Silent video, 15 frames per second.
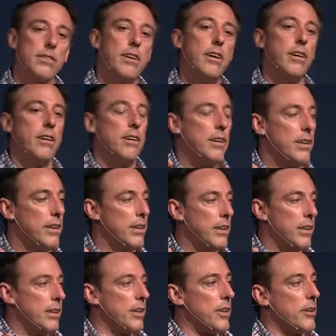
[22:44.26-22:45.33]
You
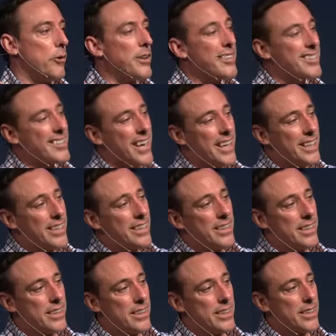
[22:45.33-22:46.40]
know what he said?
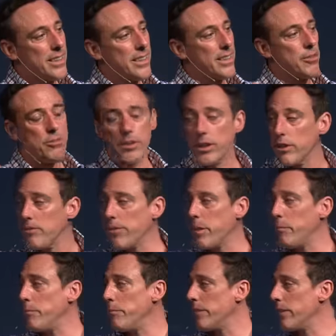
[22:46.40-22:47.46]
Forgive
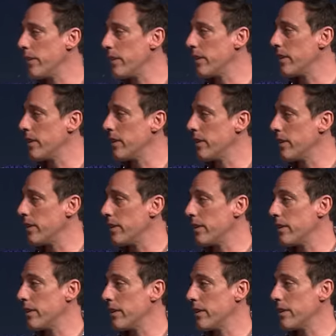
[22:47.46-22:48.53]
them.
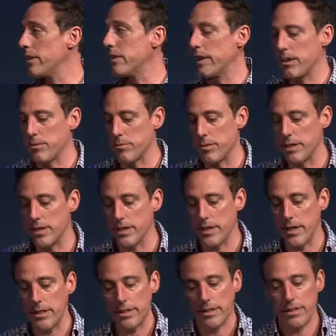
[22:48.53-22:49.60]
That's what he said.